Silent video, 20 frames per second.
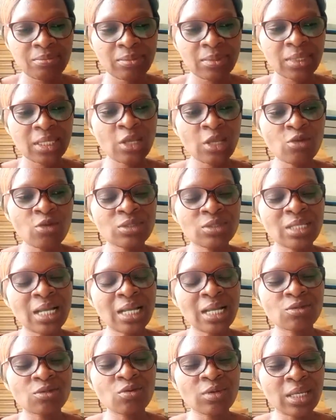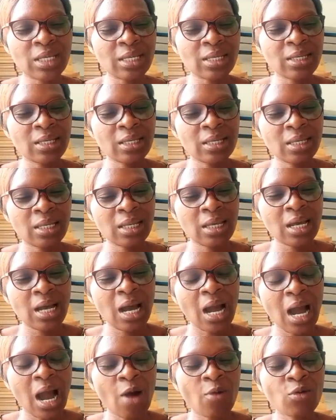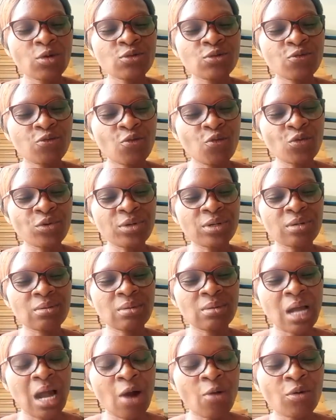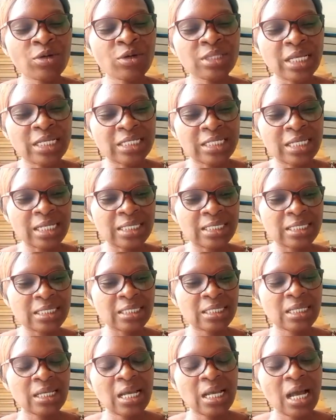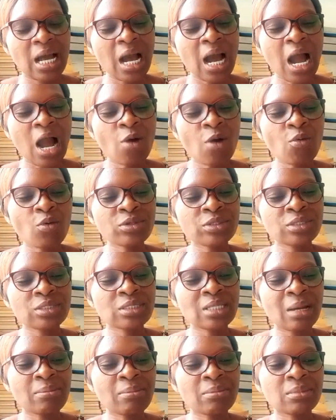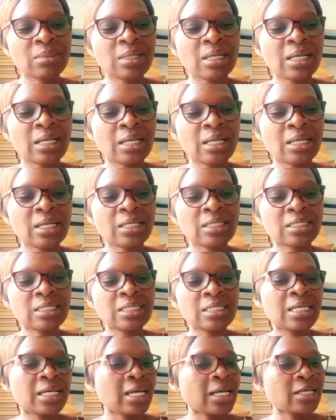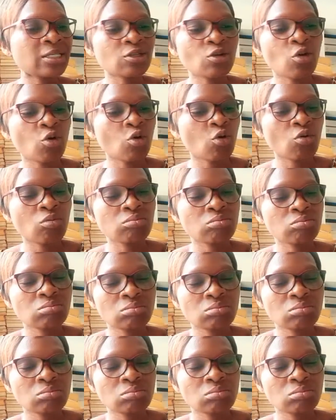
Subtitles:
Then you start, okay, I want phone, I want a shirt, I want some sneakers or